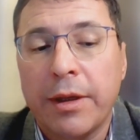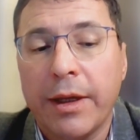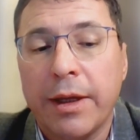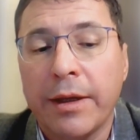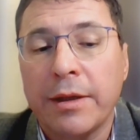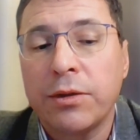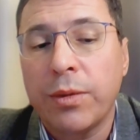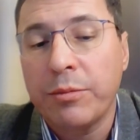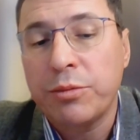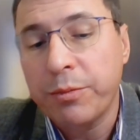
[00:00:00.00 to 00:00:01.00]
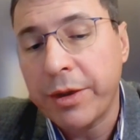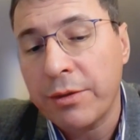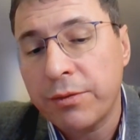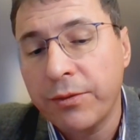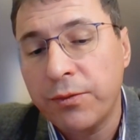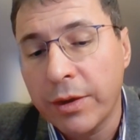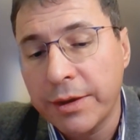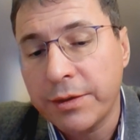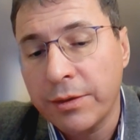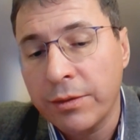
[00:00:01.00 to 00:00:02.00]
and we're preparing for
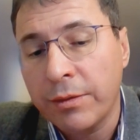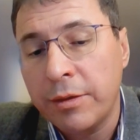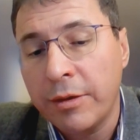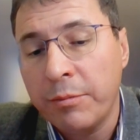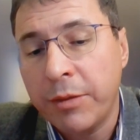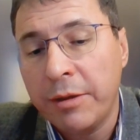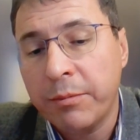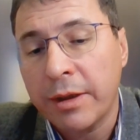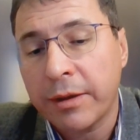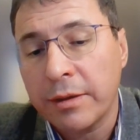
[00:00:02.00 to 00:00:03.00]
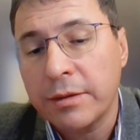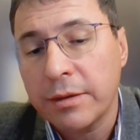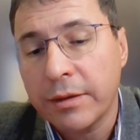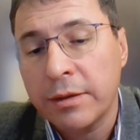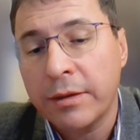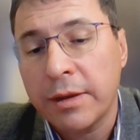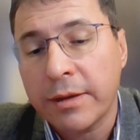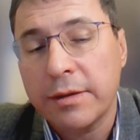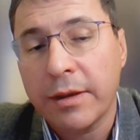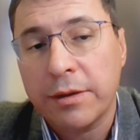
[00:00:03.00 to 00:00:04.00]
listing on the main market,
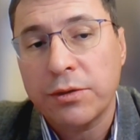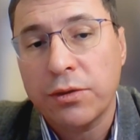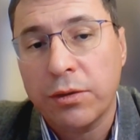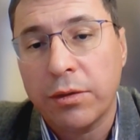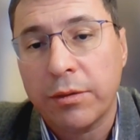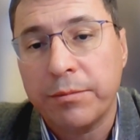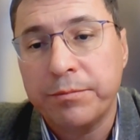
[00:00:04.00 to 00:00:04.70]
Nasdaq in Stockholm.